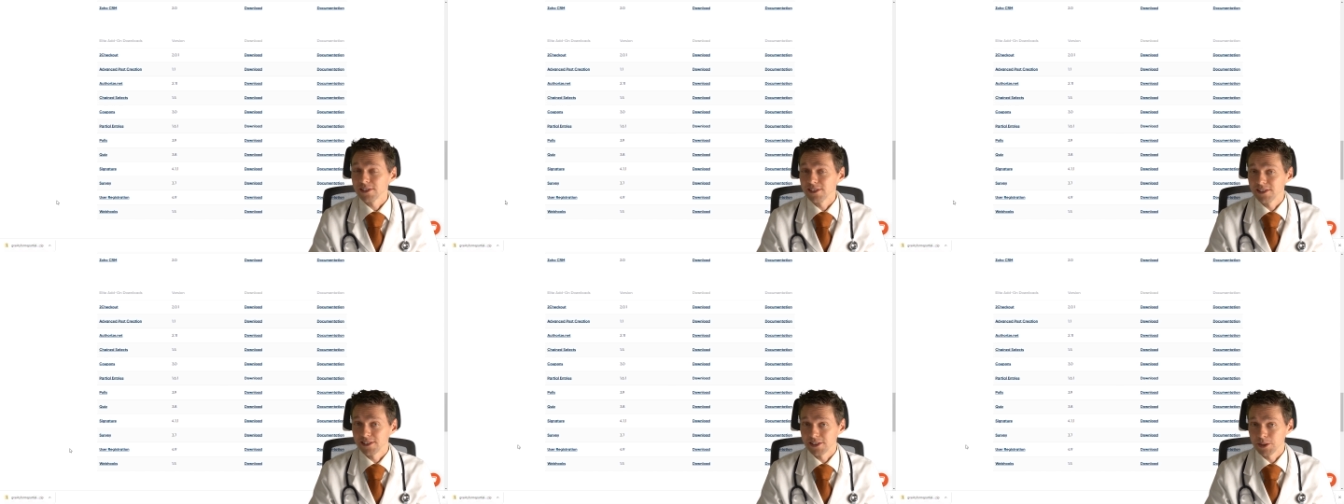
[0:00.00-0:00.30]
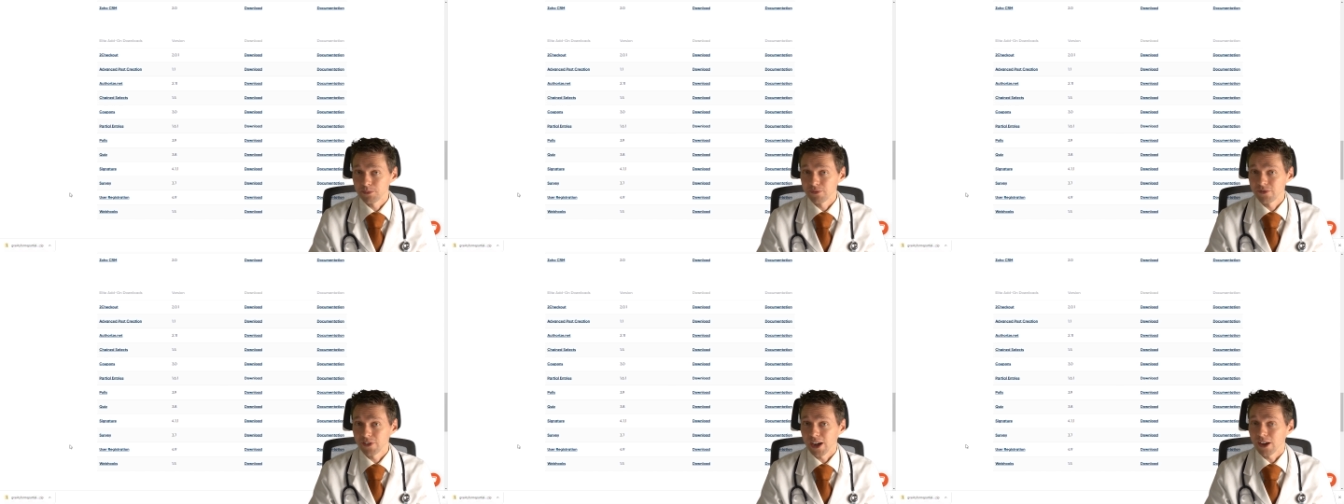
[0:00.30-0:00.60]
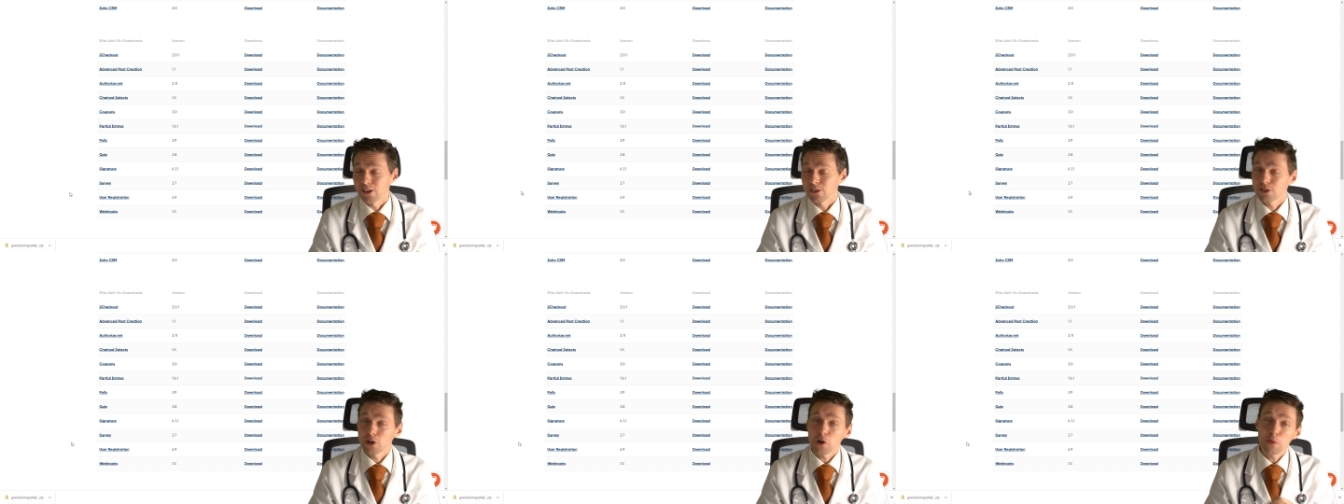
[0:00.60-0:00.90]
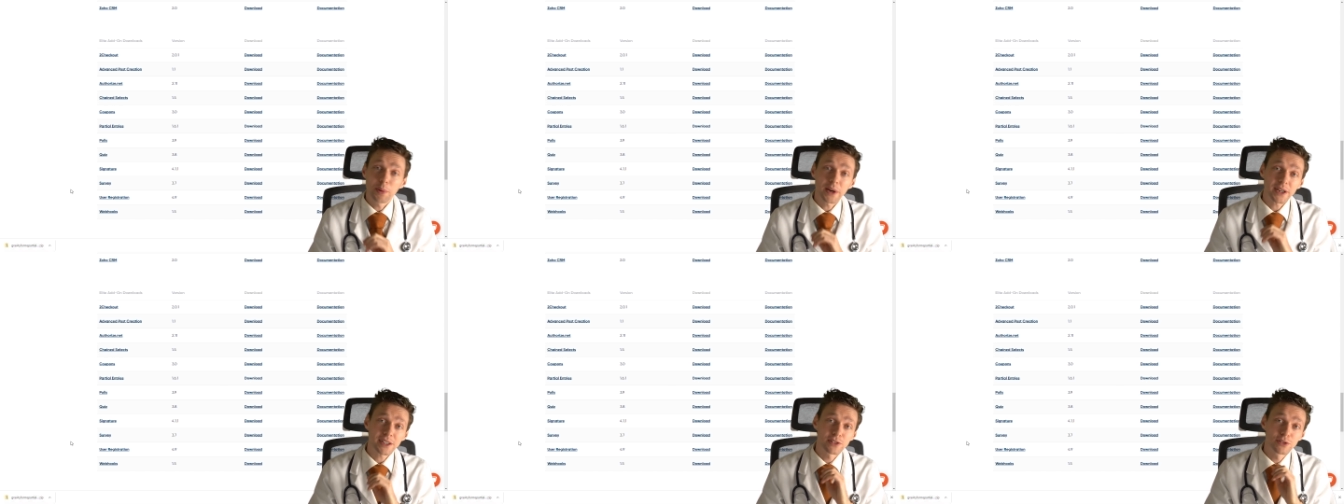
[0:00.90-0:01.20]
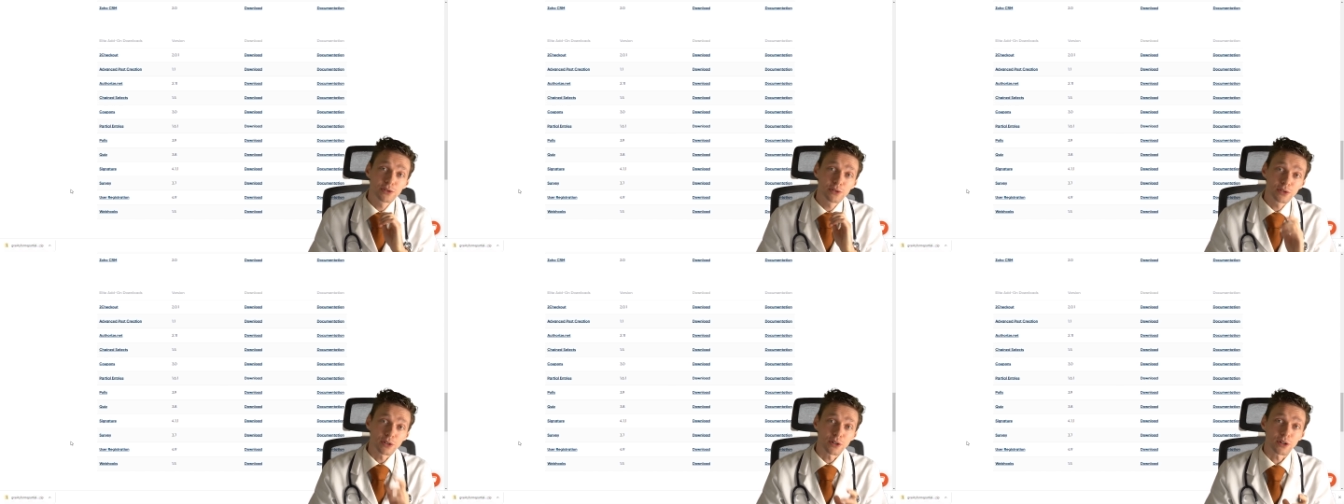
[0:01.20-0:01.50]
the zip file. Go back
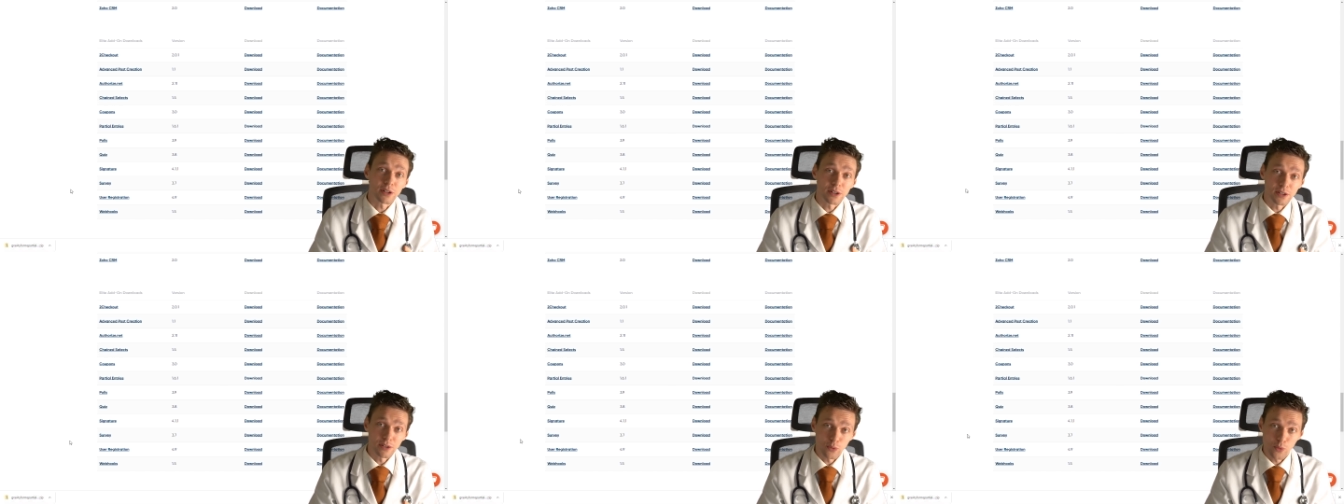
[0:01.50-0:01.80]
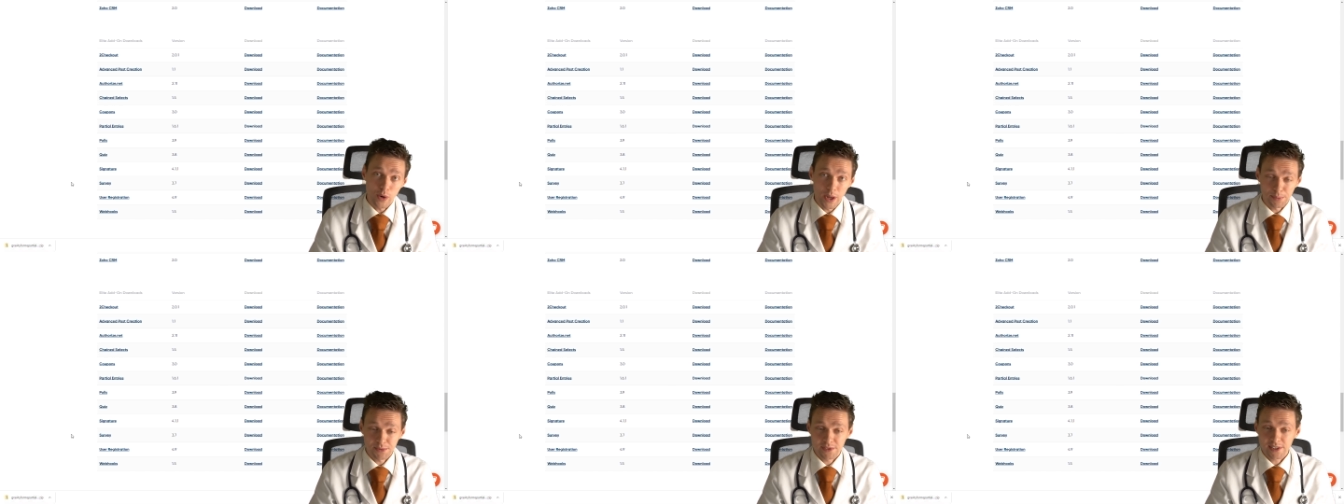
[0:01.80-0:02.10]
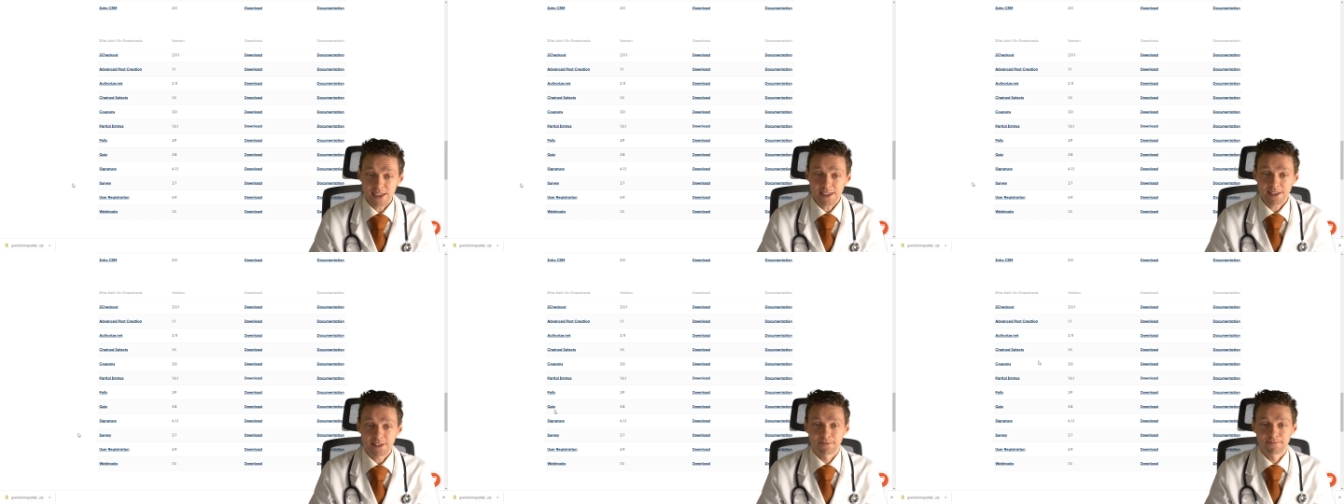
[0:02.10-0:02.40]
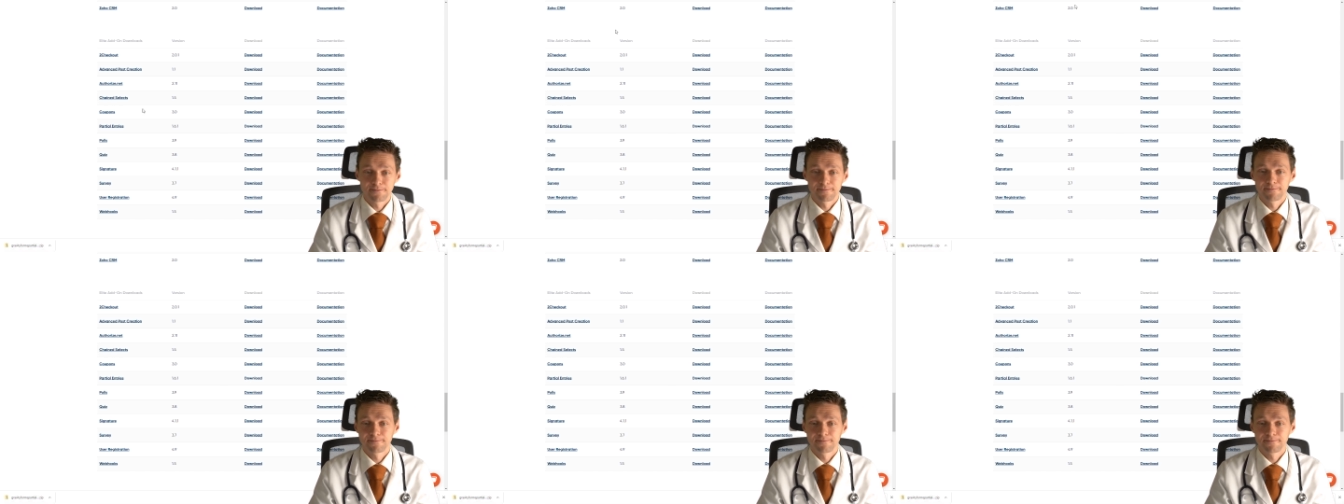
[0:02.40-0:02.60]
to your website